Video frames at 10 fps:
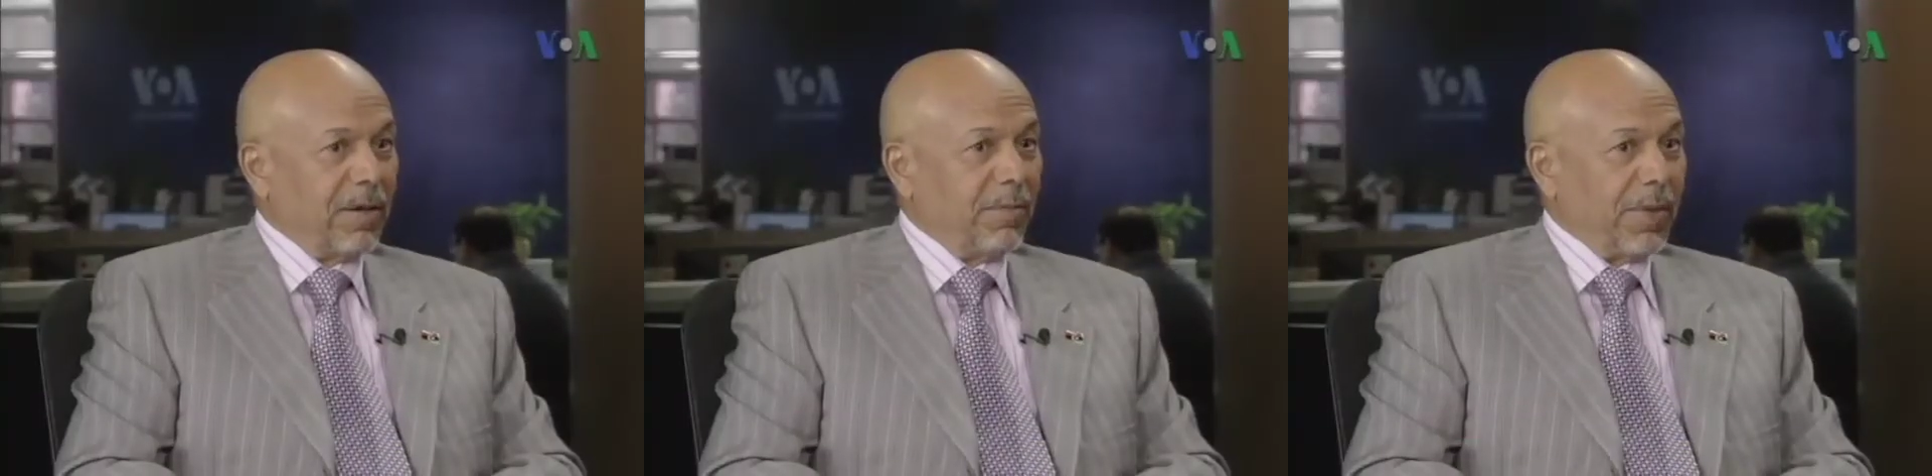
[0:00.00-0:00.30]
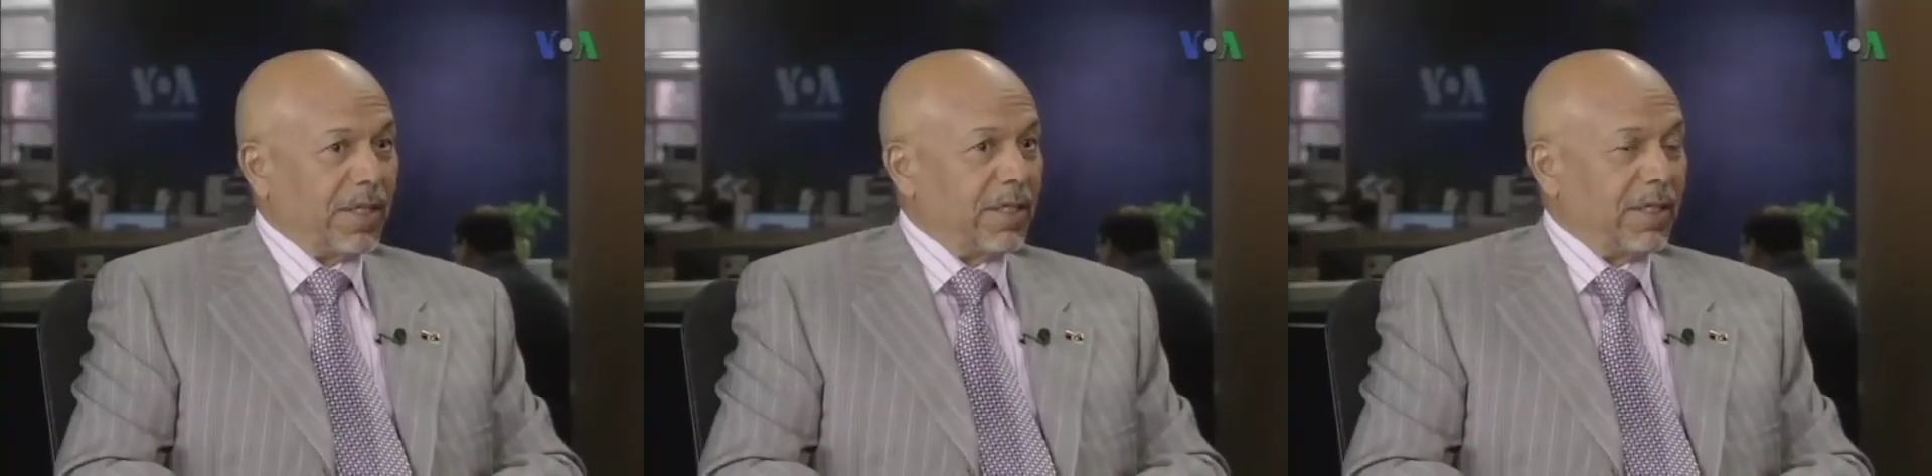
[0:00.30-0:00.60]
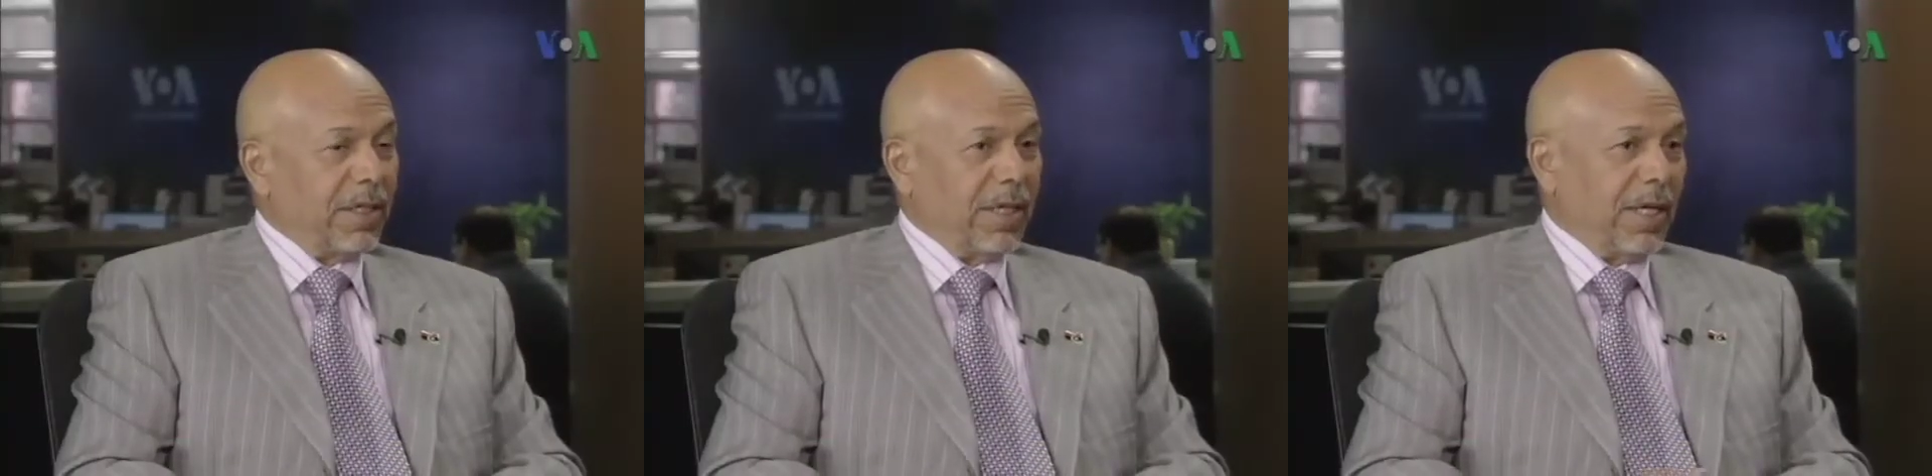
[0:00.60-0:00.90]
But
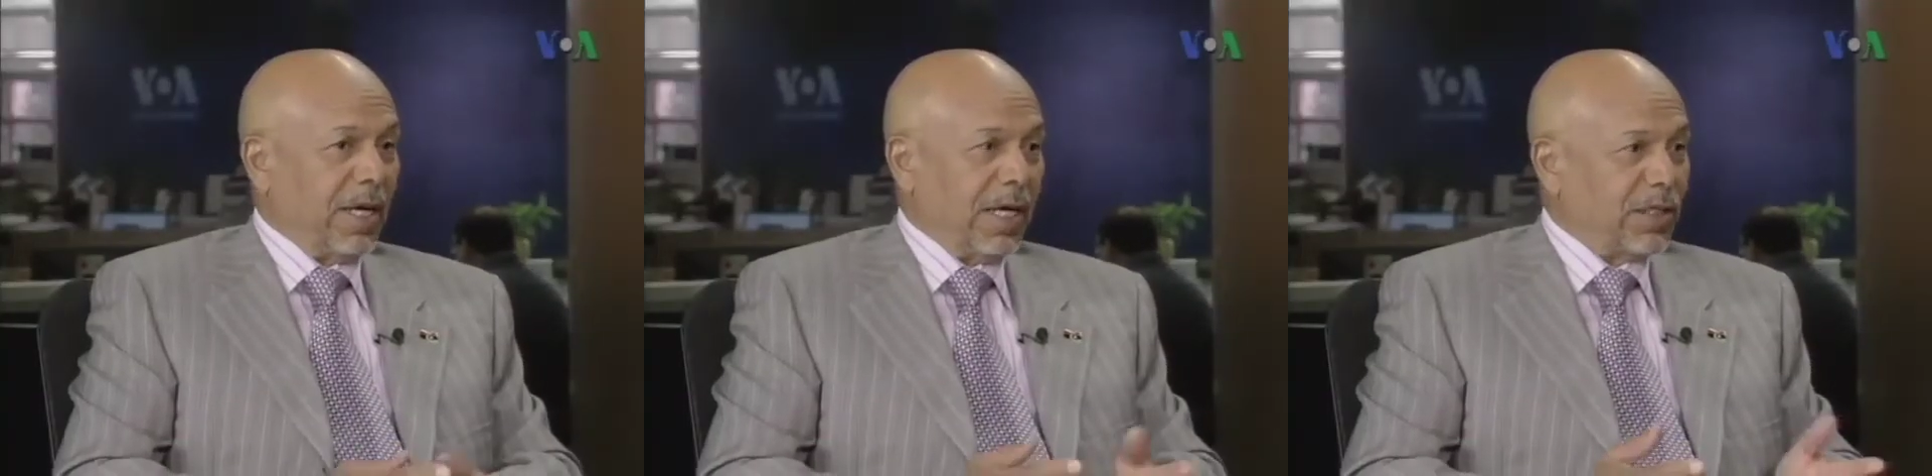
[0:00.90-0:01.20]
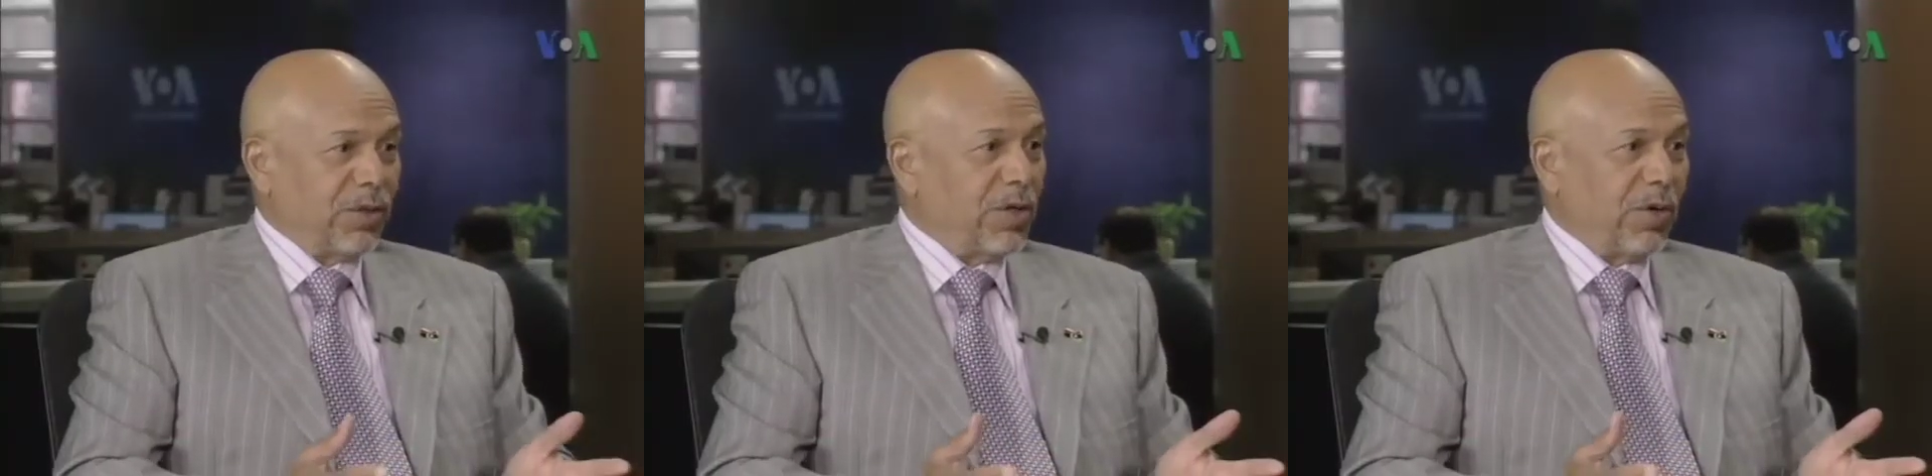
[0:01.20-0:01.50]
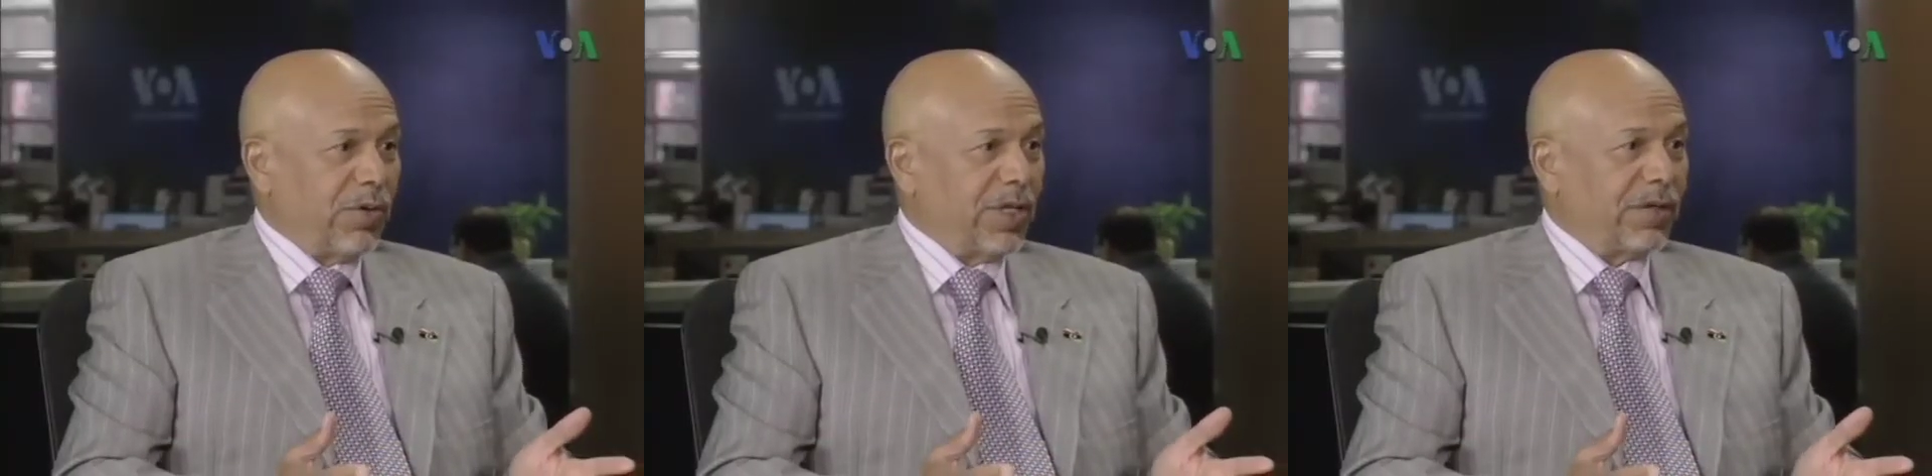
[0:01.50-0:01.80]
as you
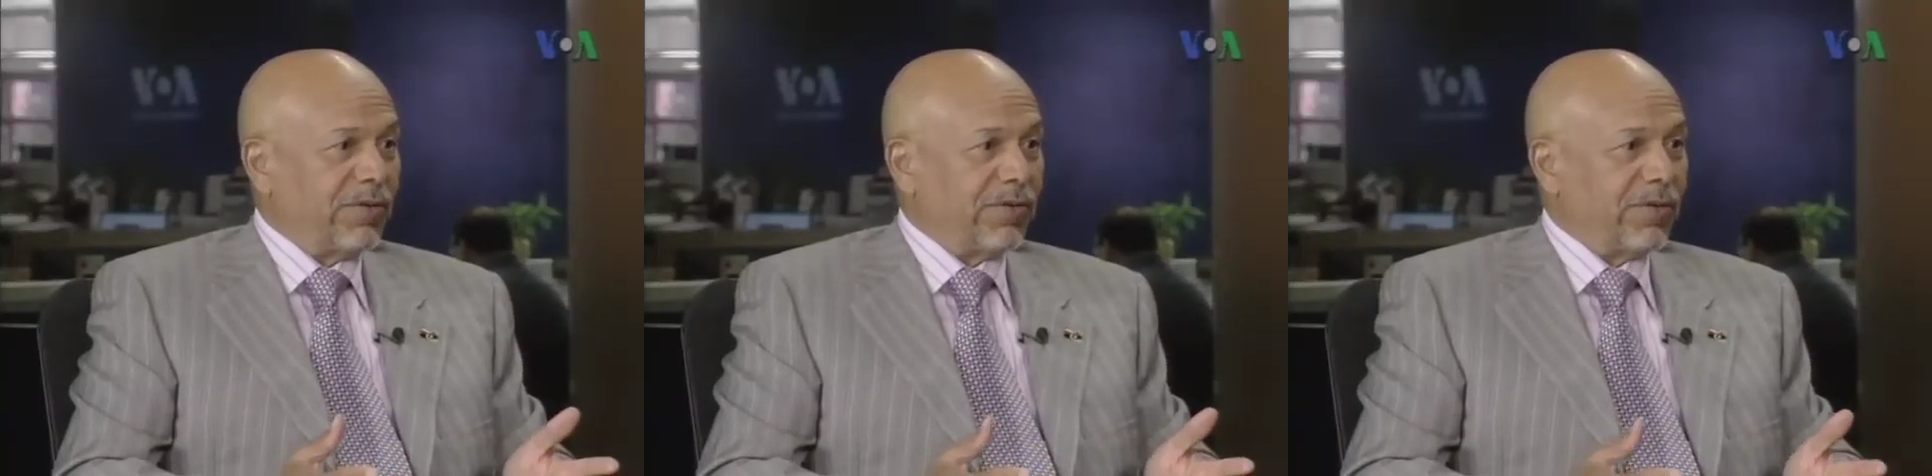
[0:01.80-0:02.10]
know that